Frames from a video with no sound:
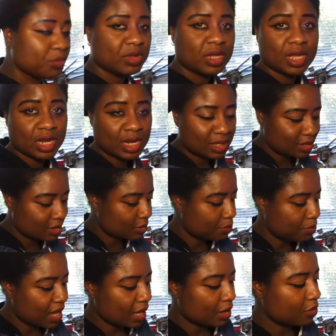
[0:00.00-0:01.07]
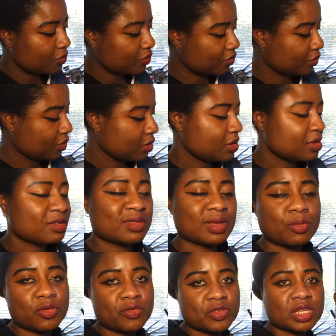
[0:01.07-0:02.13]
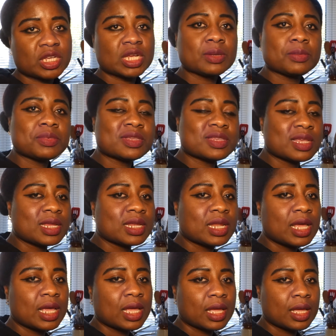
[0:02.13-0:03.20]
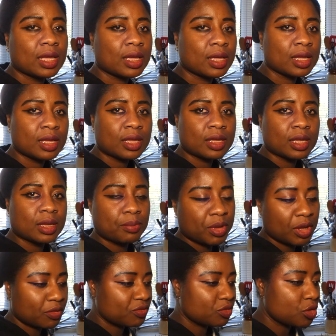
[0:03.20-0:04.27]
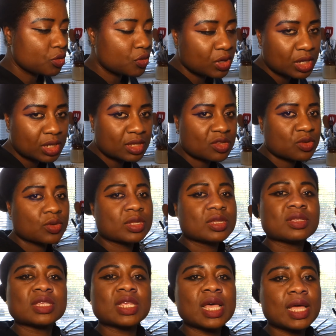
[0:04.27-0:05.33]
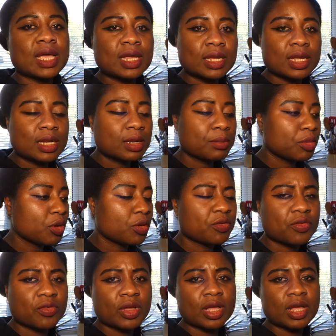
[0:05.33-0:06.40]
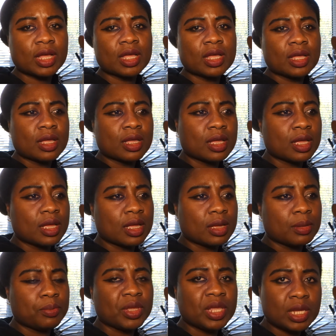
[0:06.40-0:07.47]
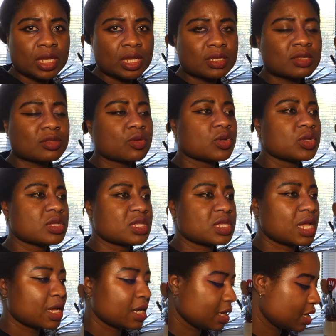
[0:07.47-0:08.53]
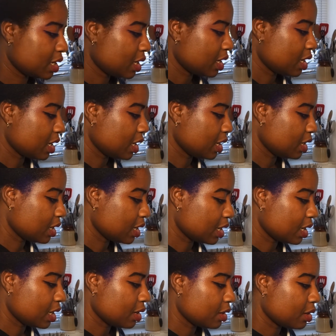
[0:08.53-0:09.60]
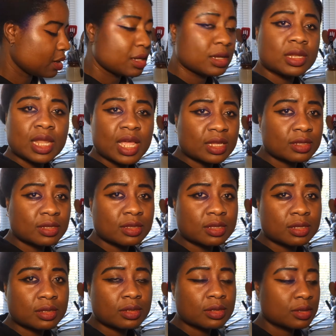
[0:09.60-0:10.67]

be a little bag of some of chips and a bit of donuts on the side and a bit of peanuts on the side. And next